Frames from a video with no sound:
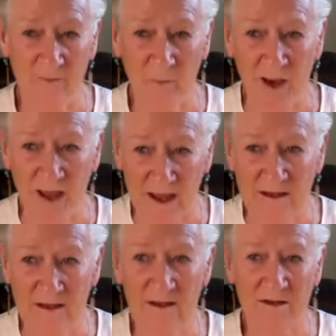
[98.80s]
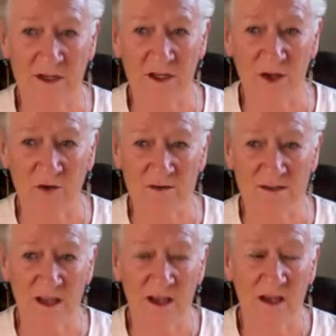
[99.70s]
blend to
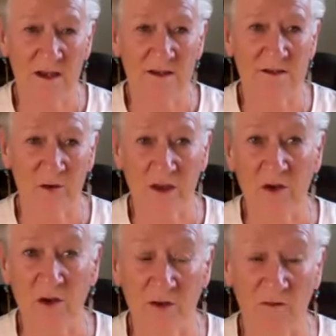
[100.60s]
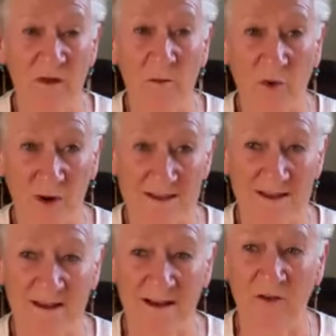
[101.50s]
use so that you can feel
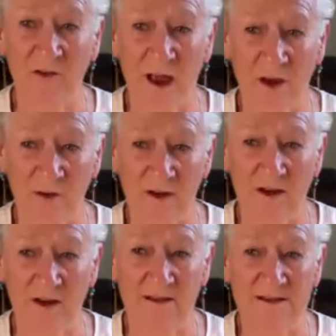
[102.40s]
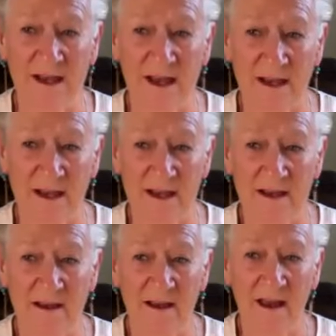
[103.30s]
present and grounded and steady
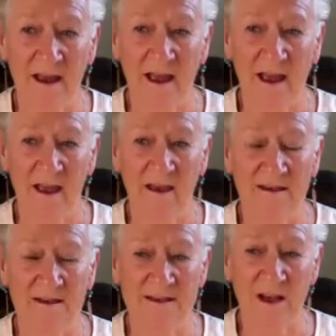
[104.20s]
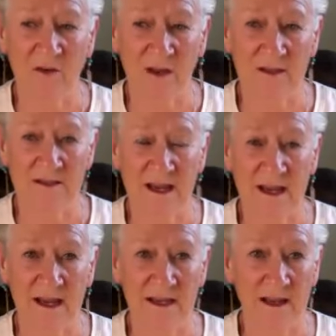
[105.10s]
and
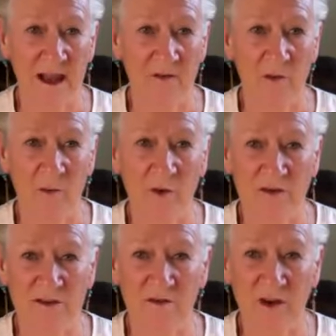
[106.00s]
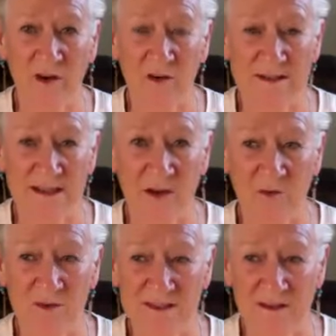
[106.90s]
self-contained, have the perseverance and
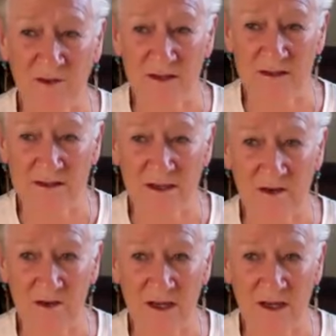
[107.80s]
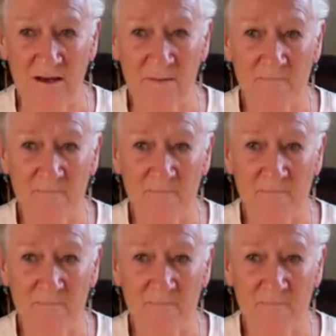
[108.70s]
resilience that you need.